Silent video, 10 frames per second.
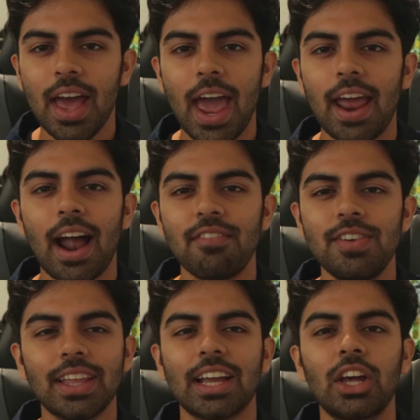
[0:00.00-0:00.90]
and I
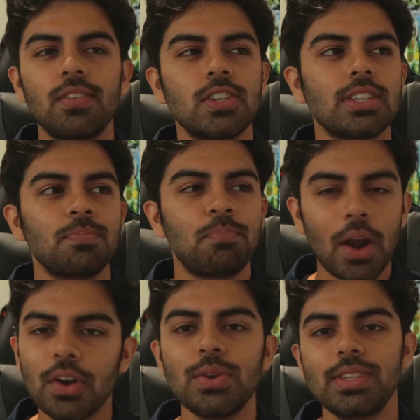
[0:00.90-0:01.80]
feel like I could have just
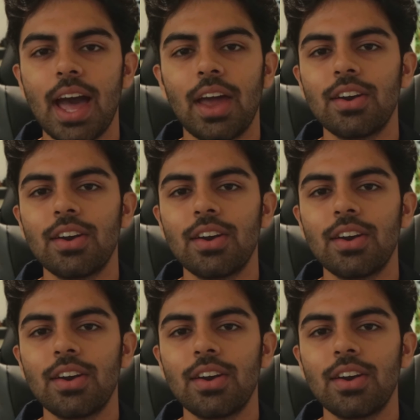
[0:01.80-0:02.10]
better used that